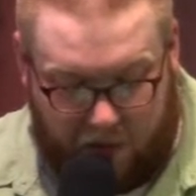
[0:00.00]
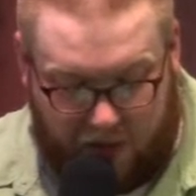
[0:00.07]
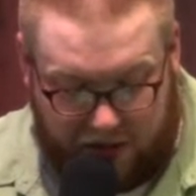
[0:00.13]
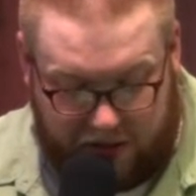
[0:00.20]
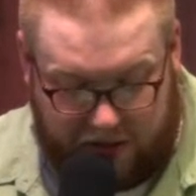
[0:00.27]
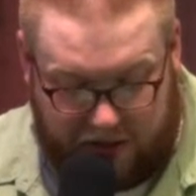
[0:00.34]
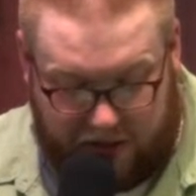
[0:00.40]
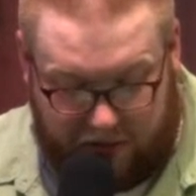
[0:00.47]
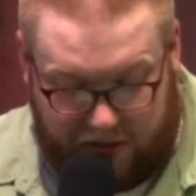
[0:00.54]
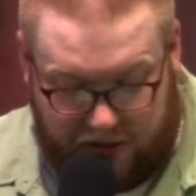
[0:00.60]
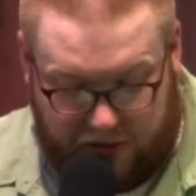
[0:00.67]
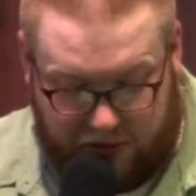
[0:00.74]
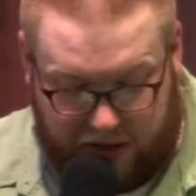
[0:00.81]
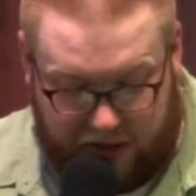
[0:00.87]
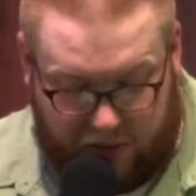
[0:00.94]
What shall
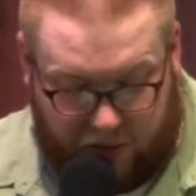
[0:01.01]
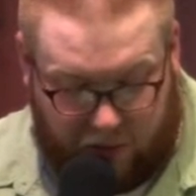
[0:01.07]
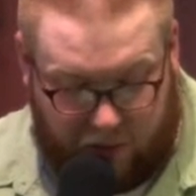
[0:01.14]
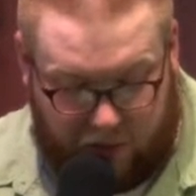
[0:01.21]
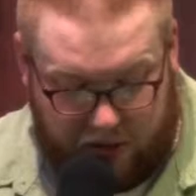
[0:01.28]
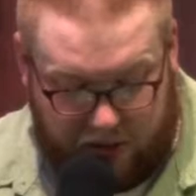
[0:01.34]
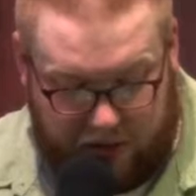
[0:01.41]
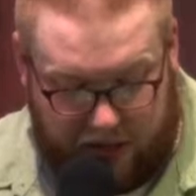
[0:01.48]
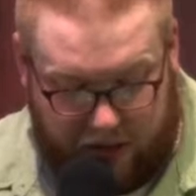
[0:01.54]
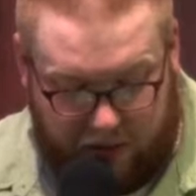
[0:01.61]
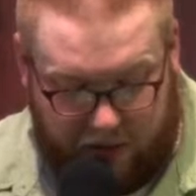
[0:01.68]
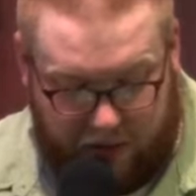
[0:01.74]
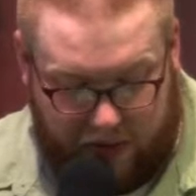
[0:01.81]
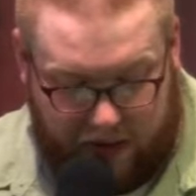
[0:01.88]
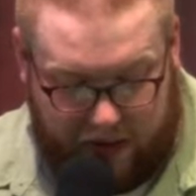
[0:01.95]
we drink or what
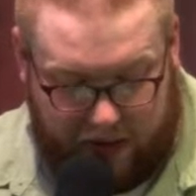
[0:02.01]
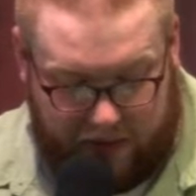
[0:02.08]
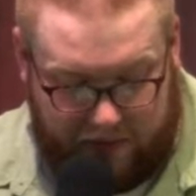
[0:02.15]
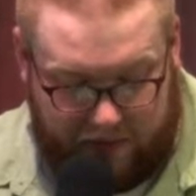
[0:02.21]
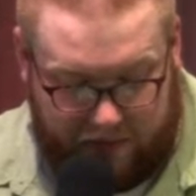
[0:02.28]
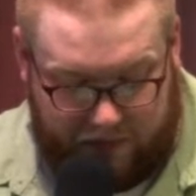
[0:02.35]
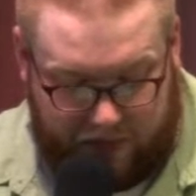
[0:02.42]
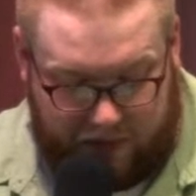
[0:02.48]
shall we wear?